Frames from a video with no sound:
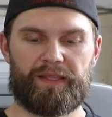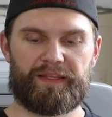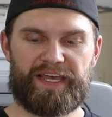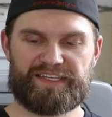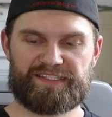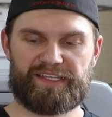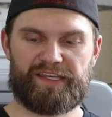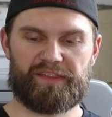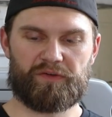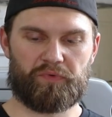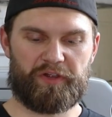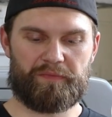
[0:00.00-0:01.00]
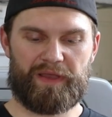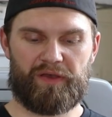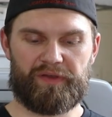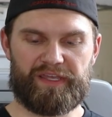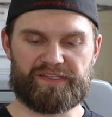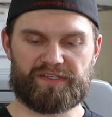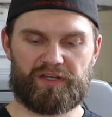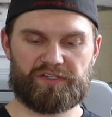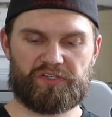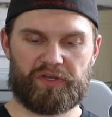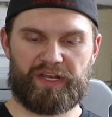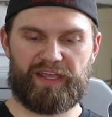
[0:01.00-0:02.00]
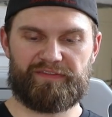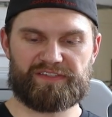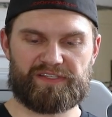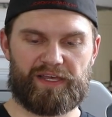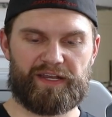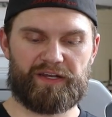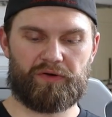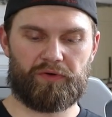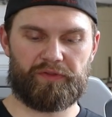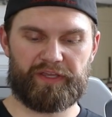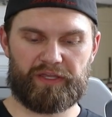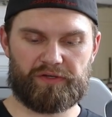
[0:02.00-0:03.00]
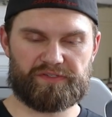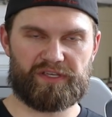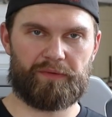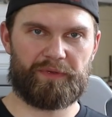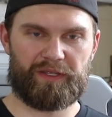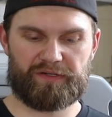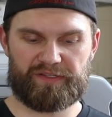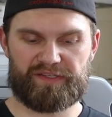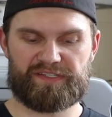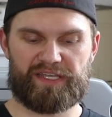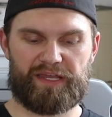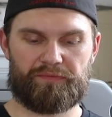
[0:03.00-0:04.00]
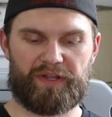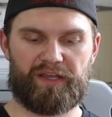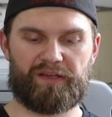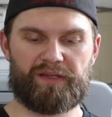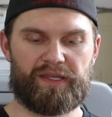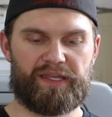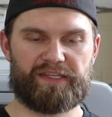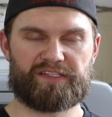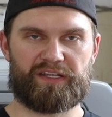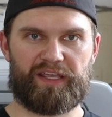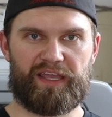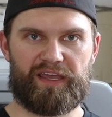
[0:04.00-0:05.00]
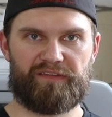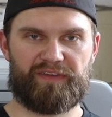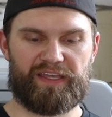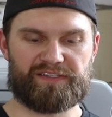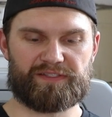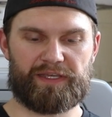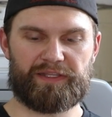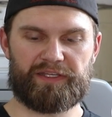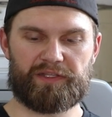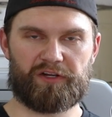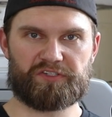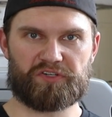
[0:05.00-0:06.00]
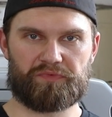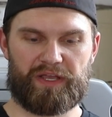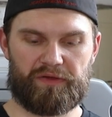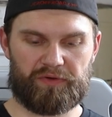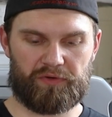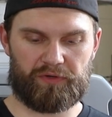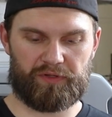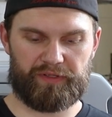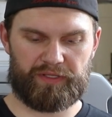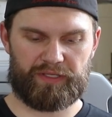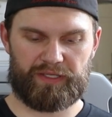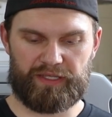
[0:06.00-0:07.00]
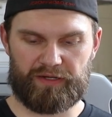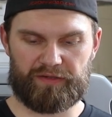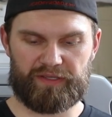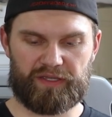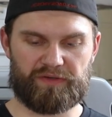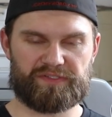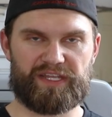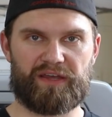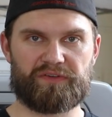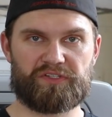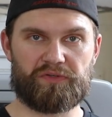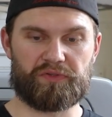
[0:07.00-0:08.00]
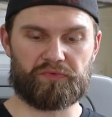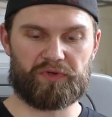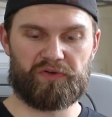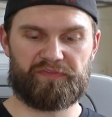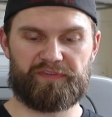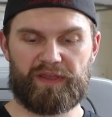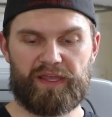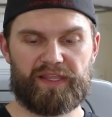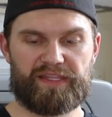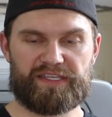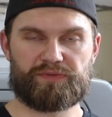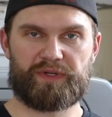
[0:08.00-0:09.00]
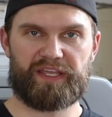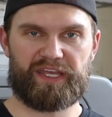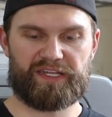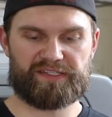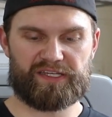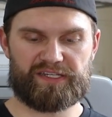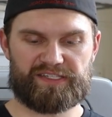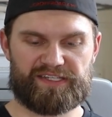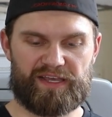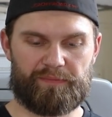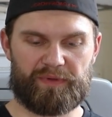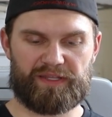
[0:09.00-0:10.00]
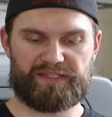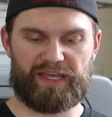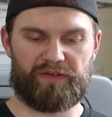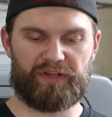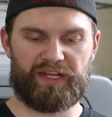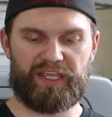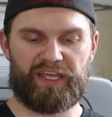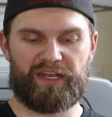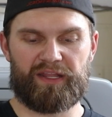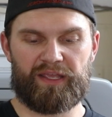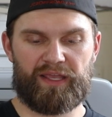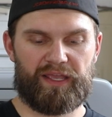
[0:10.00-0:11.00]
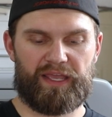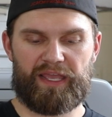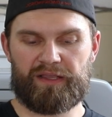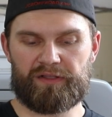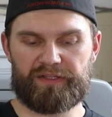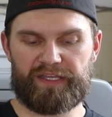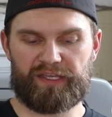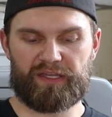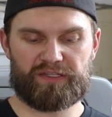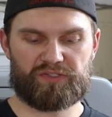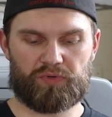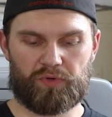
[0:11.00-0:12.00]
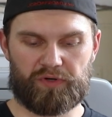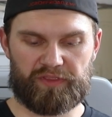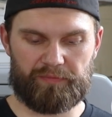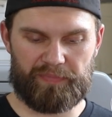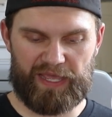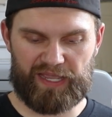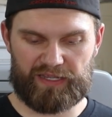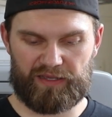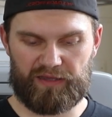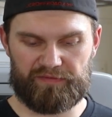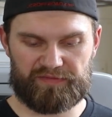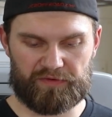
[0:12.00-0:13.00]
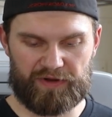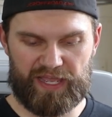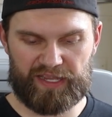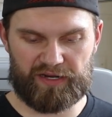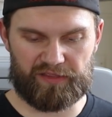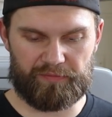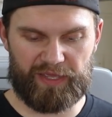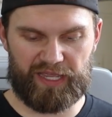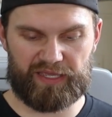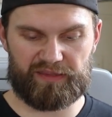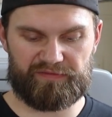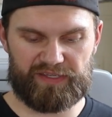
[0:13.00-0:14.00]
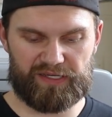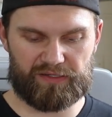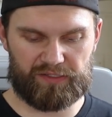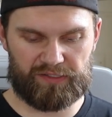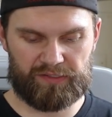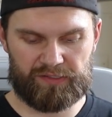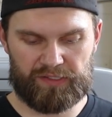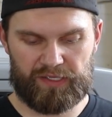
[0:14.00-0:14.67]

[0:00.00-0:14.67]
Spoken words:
Lastly, the rear mount is also going to have a slotted hole that goes up here to the side rail. It's going to have a slightly larger round hole here that goes down to the roof. This one again is going to step down and in, angling toward the back of the rack or the back of the vehicle.